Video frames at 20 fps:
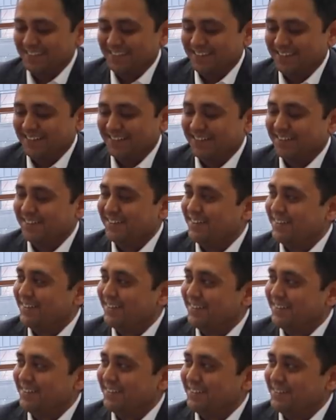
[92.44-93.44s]

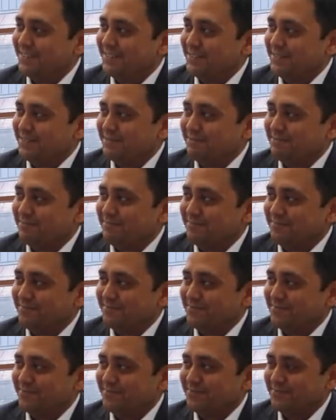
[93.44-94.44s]

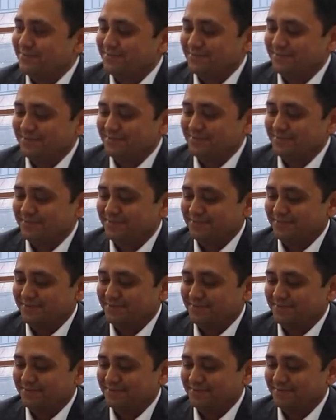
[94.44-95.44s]

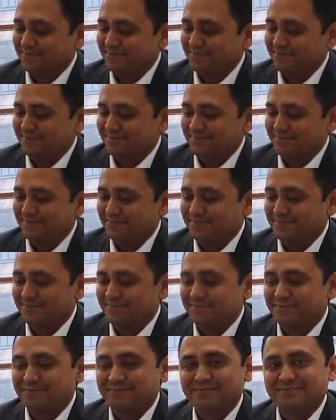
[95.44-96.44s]

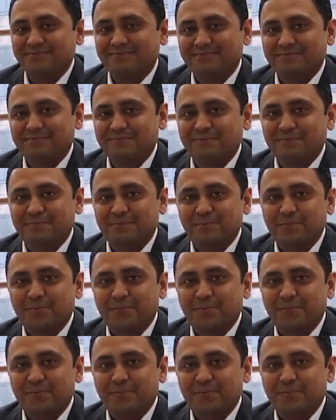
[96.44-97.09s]
[no speech]